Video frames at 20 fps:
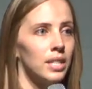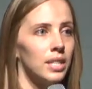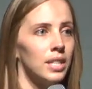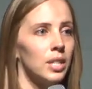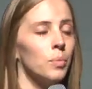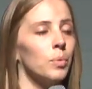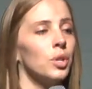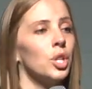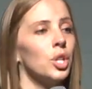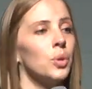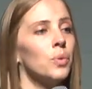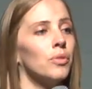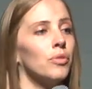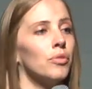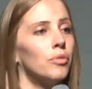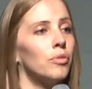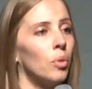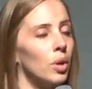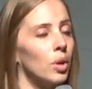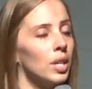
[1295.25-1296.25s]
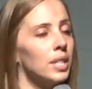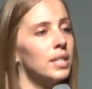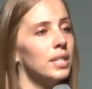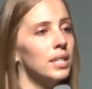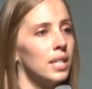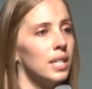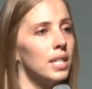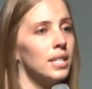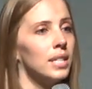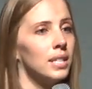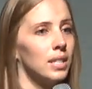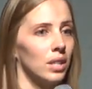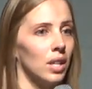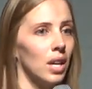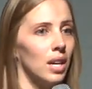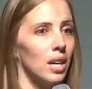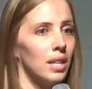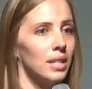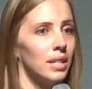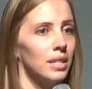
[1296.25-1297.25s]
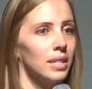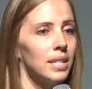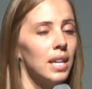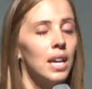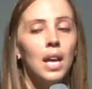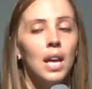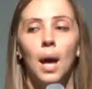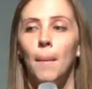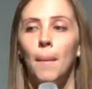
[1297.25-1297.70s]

is that when you enforce these laws